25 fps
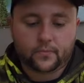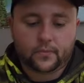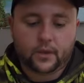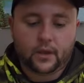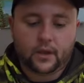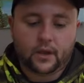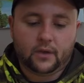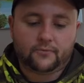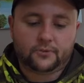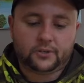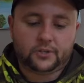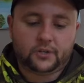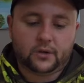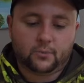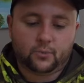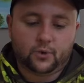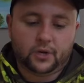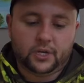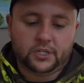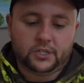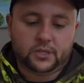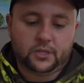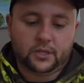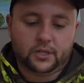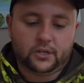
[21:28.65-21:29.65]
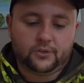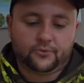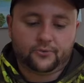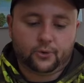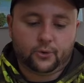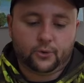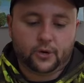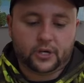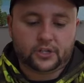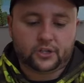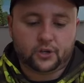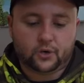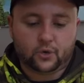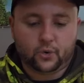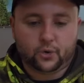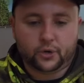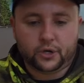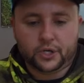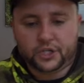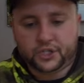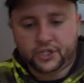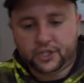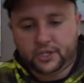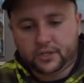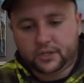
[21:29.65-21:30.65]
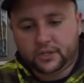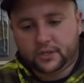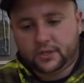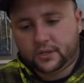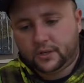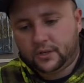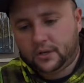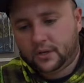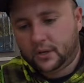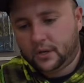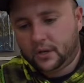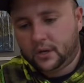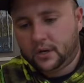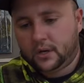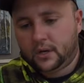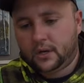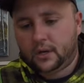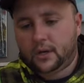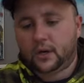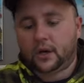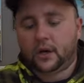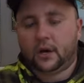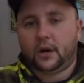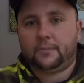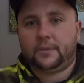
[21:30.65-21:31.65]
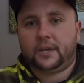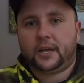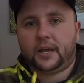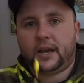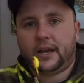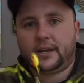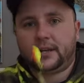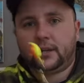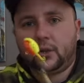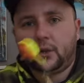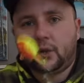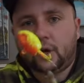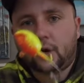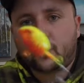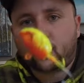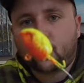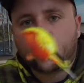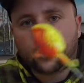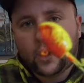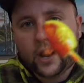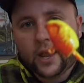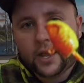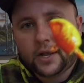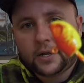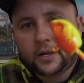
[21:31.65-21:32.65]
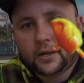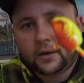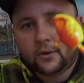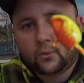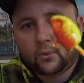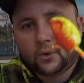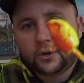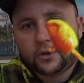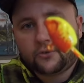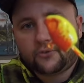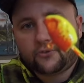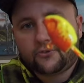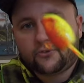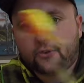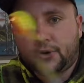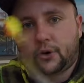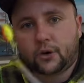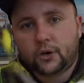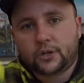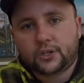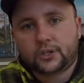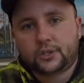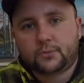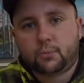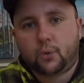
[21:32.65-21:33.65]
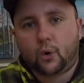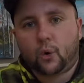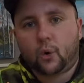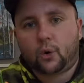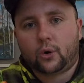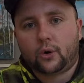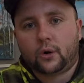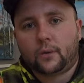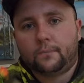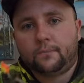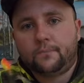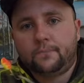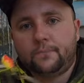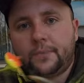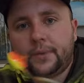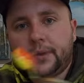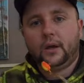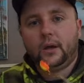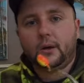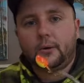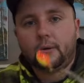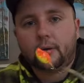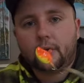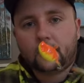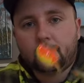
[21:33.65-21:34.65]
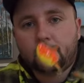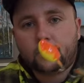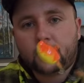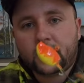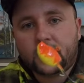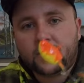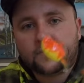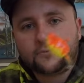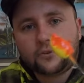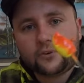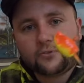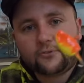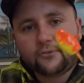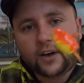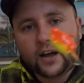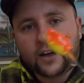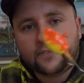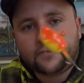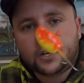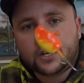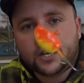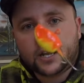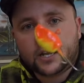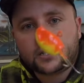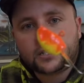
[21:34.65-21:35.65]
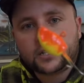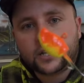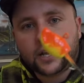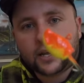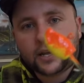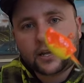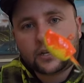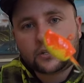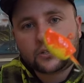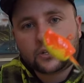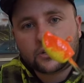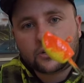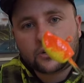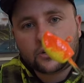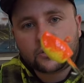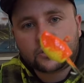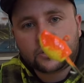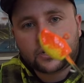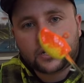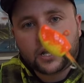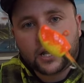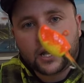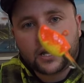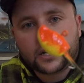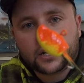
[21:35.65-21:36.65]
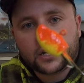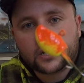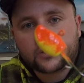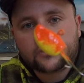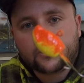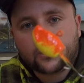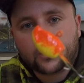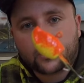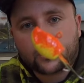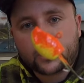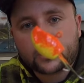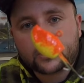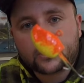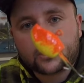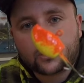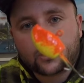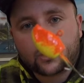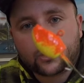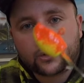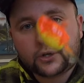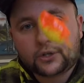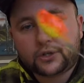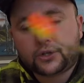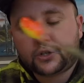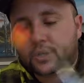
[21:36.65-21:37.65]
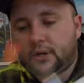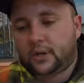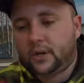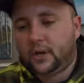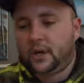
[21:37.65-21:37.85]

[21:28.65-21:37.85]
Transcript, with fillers: And for some reason, these fluorescent oranges, um, they kind of look red when you first pour them. But after 5 to 10 seconds, it turns into that nice fluorescent orange.